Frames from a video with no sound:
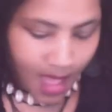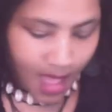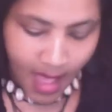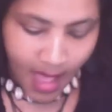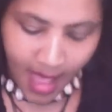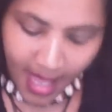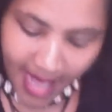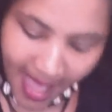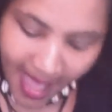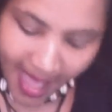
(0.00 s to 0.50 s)

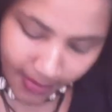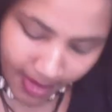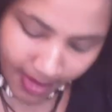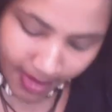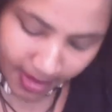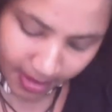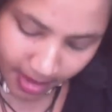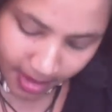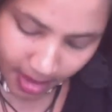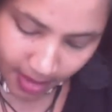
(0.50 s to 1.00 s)
Elaborate
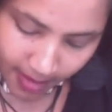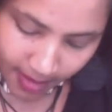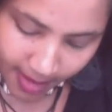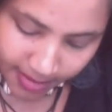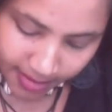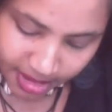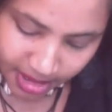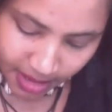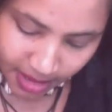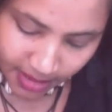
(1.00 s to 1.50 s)
on the
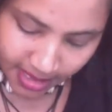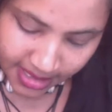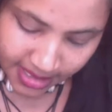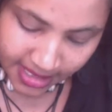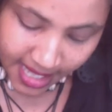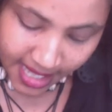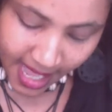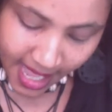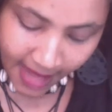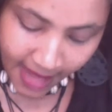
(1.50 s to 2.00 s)
corruption, though, because
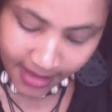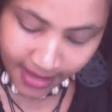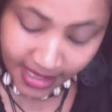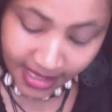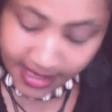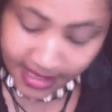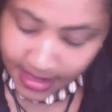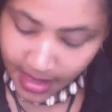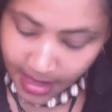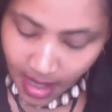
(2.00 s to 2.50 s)
now I need
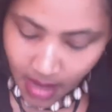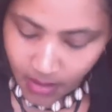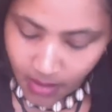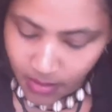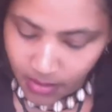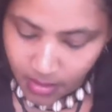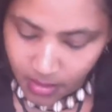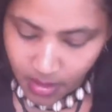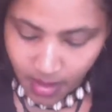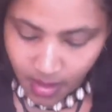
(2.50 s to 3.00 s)
to know.
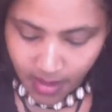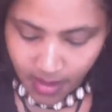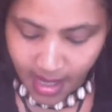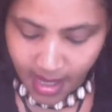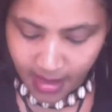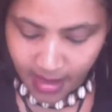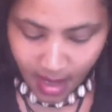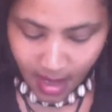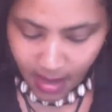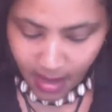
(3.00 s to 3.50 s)
Okay,
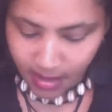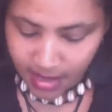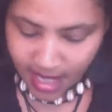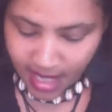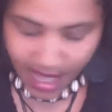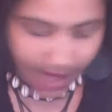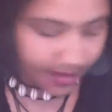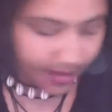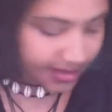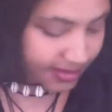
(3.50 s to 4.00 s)
the holy
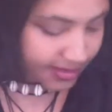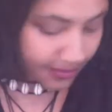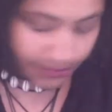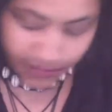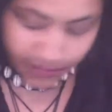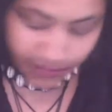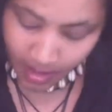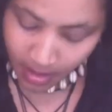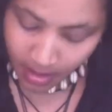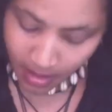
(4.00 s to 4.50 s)
house.
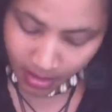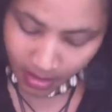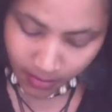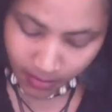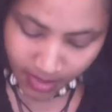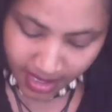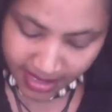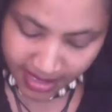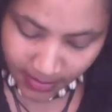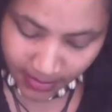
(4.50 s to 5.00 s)
What
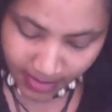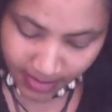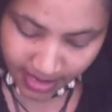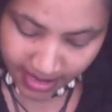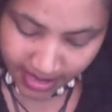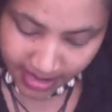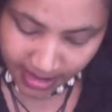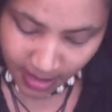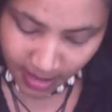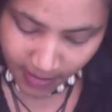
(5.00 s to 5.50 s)
is
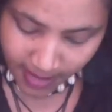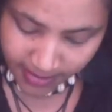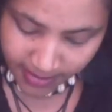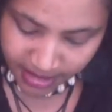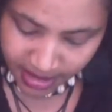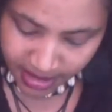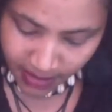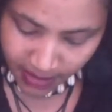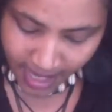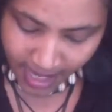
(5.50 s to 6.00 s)
this
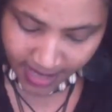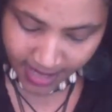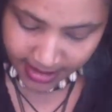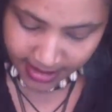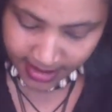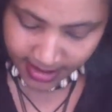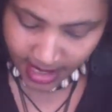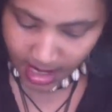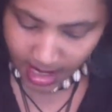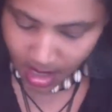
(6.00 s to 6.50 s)
corruption? Why is this
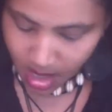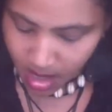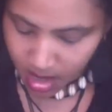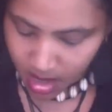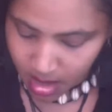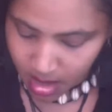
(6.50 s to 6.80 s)
here?